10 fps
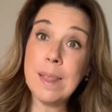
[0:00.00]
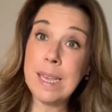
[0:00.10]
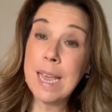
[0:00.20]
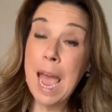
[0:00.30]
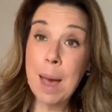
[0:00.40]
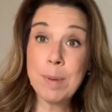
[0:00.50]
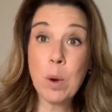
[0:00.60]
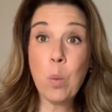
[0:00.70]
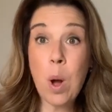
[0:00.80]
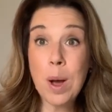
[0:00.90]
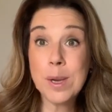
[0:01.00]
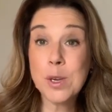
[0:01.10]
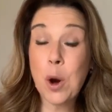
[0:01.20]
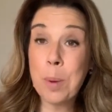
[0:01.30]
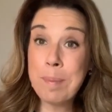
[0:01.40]
the cabin walls
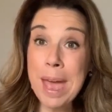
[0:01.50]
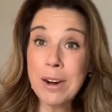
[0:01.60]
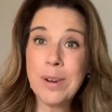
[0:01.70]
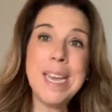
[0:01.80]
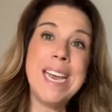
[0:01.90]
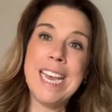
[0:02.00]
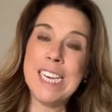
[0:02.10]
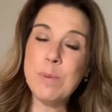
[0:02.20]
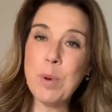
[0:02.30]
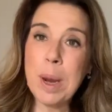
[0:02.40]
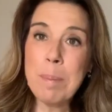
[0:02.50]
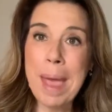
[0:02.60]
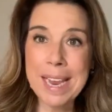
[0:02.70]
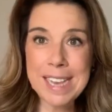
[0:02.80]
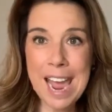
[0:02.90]
are metal is bring
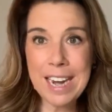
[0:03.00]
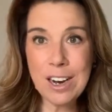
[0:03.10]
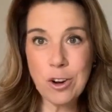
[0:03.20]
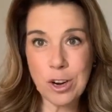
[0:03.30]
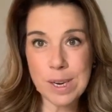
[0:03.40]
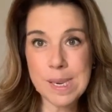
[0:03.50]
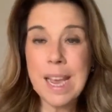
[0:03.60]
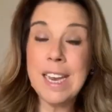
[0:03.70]
magnetic hooks.